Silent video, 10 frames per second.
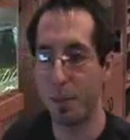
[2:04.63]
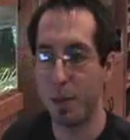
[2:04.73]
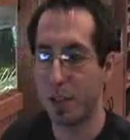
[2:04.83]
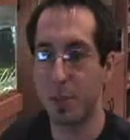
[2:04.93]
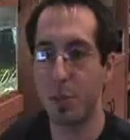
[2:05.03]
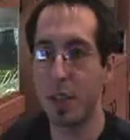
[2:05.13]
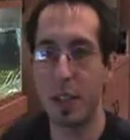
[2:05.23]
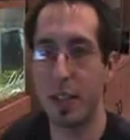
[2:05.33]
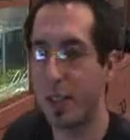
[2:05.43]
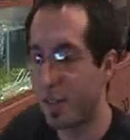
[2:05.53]
It's
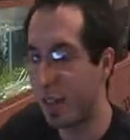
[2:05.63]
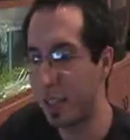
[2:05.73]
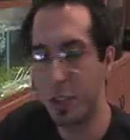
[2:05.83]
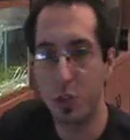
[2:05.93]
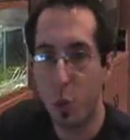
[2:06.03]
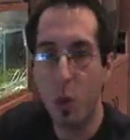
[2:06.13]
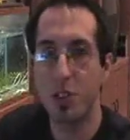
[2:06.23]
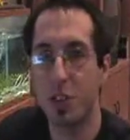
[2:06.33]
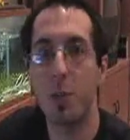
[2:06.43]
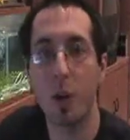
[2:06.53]
completely different. It's
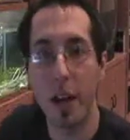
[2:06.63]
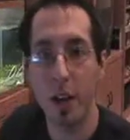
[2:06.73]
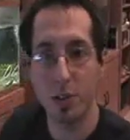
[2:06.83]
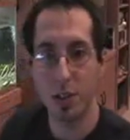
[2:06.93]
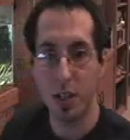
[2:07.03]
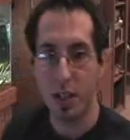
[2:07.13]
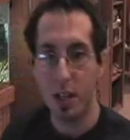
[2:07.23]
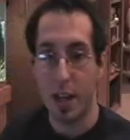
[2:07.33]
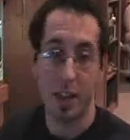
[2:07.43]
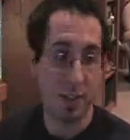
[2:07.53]
towards someone else.
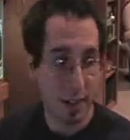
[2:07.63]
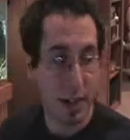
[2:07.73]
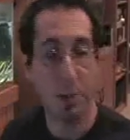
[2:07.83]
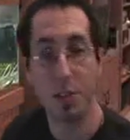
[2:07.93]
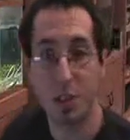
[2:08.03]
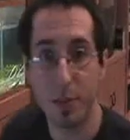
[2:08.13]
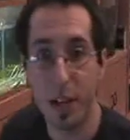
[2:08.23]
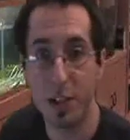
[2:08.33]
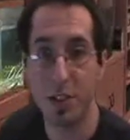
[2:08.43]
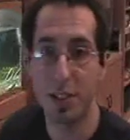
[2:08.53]
And then if I come to somebody
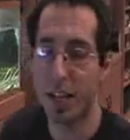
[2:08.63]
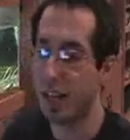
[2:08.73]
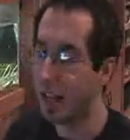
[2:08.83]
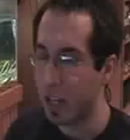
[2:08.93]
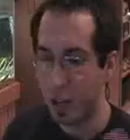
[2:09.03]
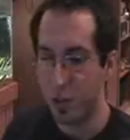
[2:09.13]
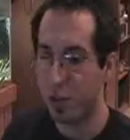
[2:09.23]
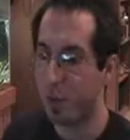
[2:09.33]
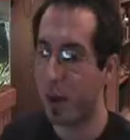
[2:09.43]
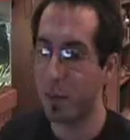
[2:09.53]
else and say,
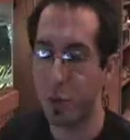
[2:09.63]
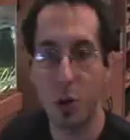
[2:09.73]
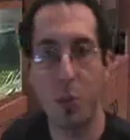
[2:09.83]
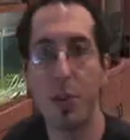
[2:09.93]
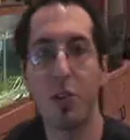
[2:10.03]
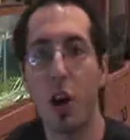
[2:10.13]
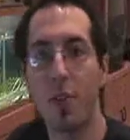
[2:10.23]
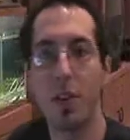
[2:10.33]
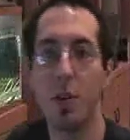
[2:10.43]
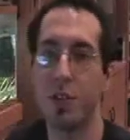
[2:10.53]
I'm so pissed
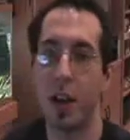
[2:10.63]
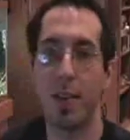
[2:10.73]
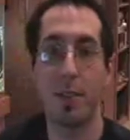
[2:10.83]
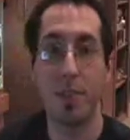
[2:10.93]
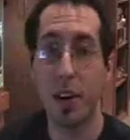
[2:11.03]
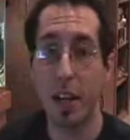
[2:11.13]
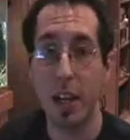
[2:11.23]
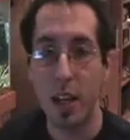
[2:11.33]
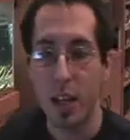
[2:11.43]
off at you, it's not even funny.